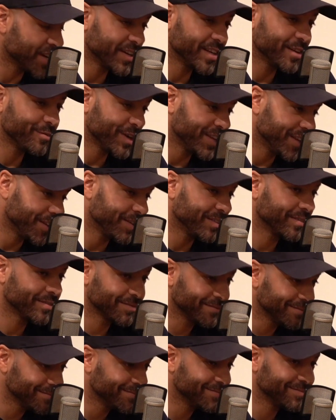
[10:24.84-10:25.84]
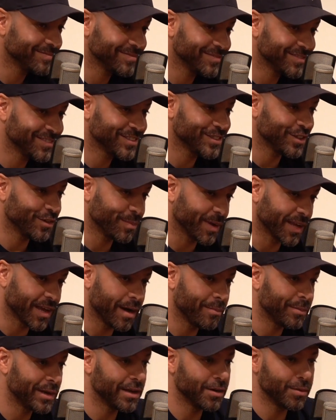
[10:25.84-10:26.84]
only when you sort of
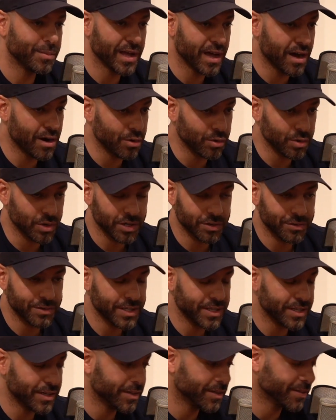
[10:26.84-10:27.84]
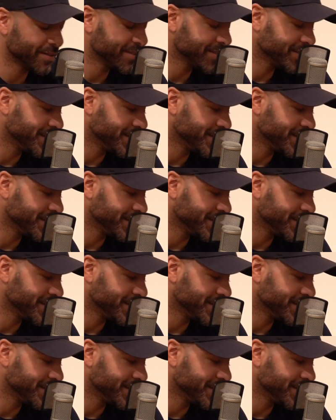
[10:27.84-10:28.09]
become a little bit older and you